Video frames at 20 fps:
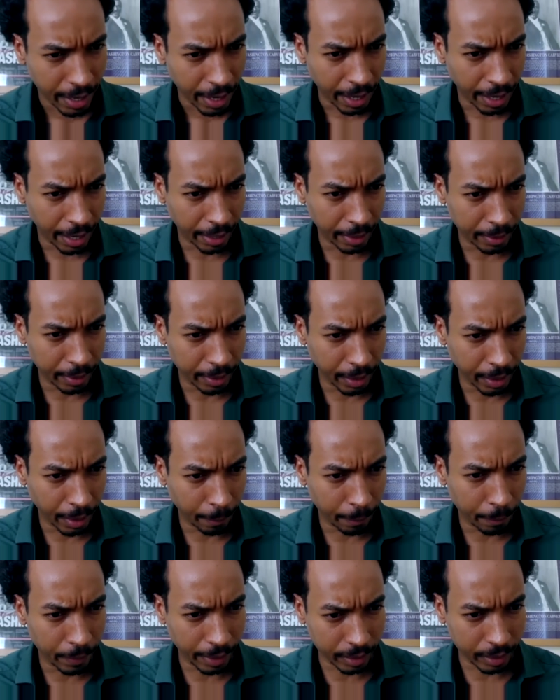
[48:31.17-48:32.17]
and
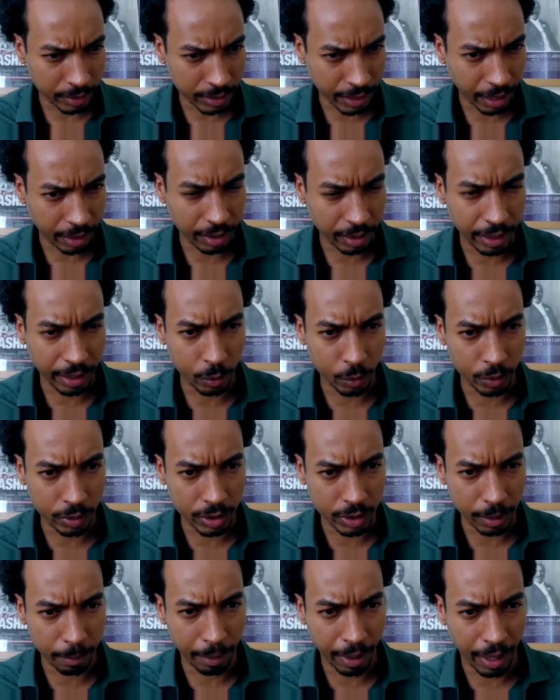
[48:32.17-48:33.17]
that is not language
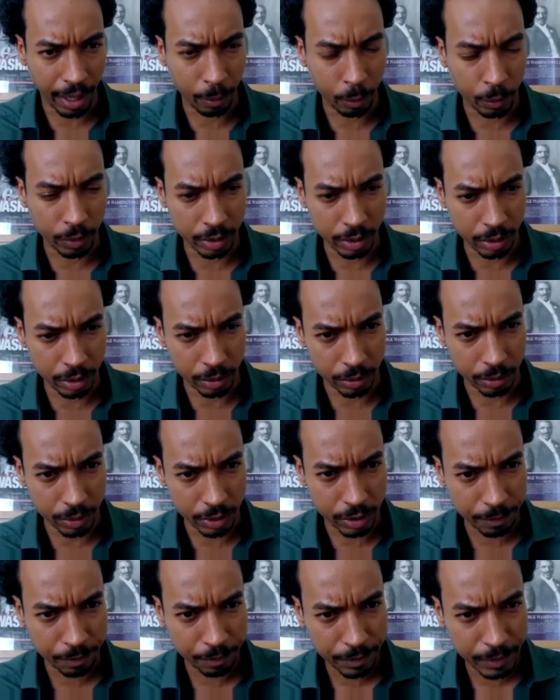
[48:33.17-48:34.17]
that Bob would
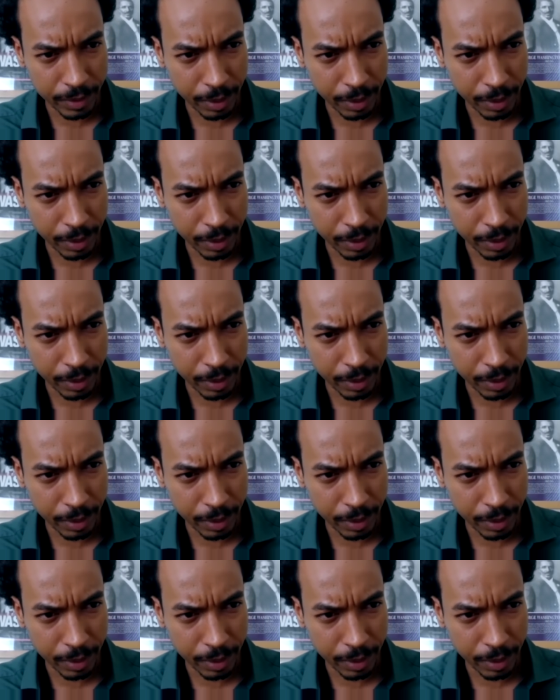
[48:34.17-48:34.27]
use,